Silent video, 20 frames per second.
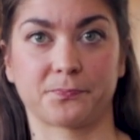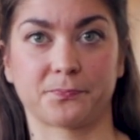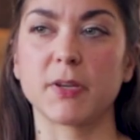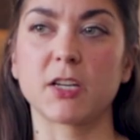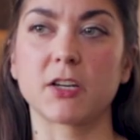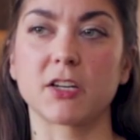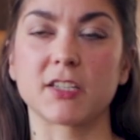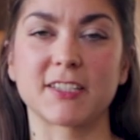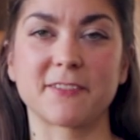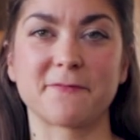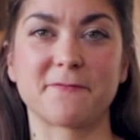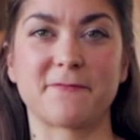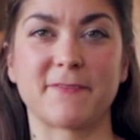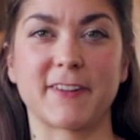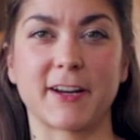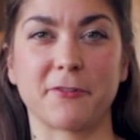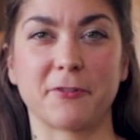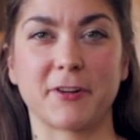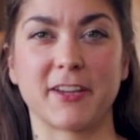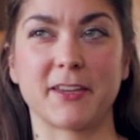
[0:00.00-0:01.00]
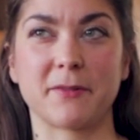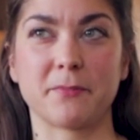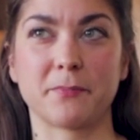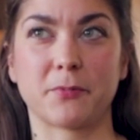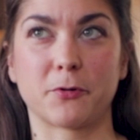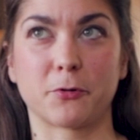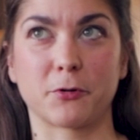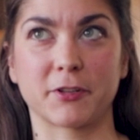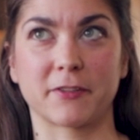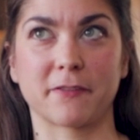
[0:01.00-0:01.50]
Because a very
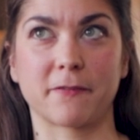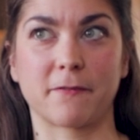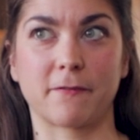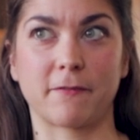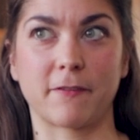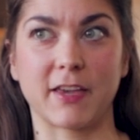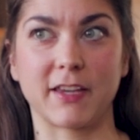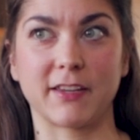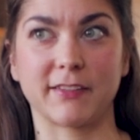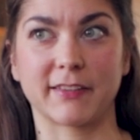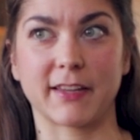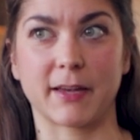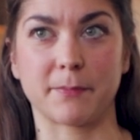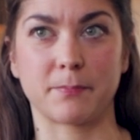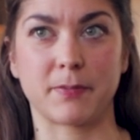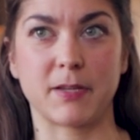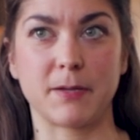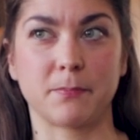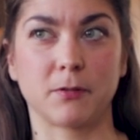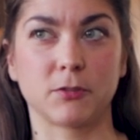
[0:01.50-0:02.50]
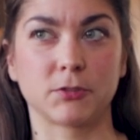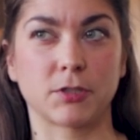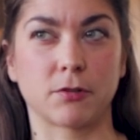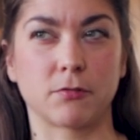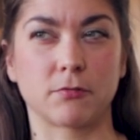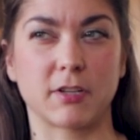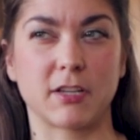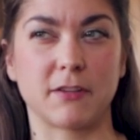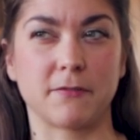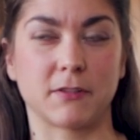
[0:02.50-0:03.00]
important thing that people
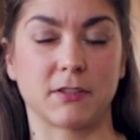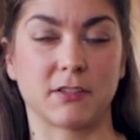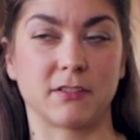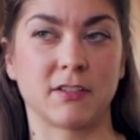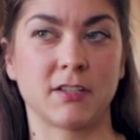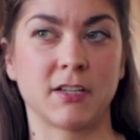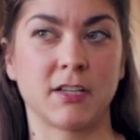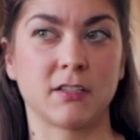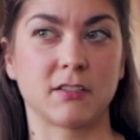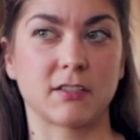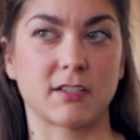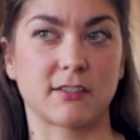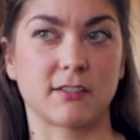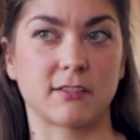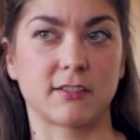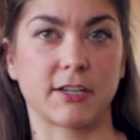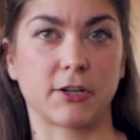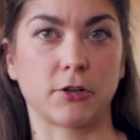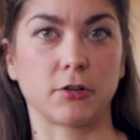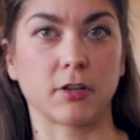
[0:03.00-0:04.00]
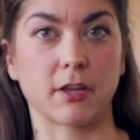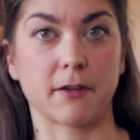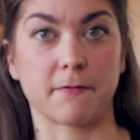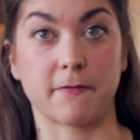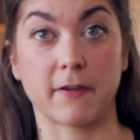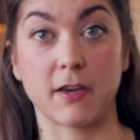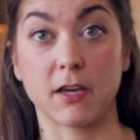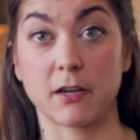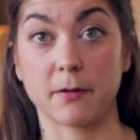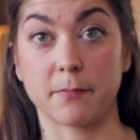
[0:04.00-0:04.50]
don't even necessarily
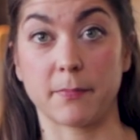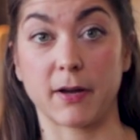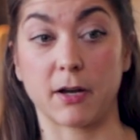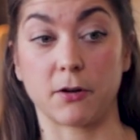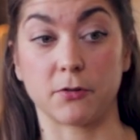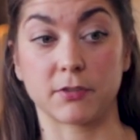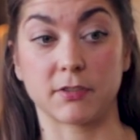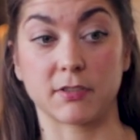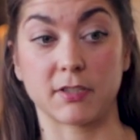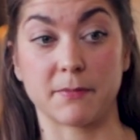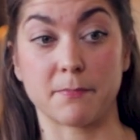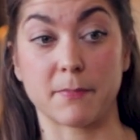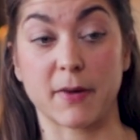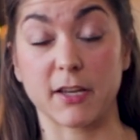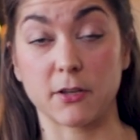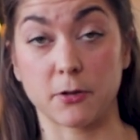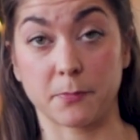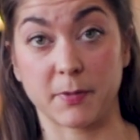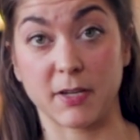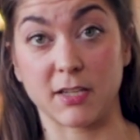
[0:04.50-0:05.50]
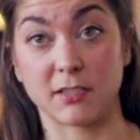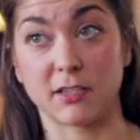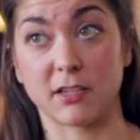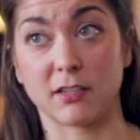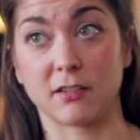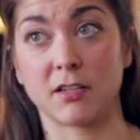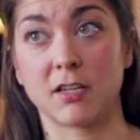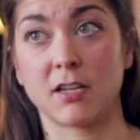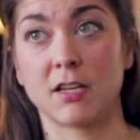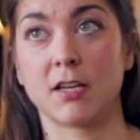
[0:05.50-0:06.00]
think about, in my
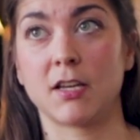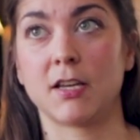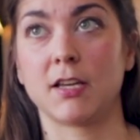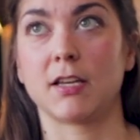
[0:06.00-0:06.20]
opinion,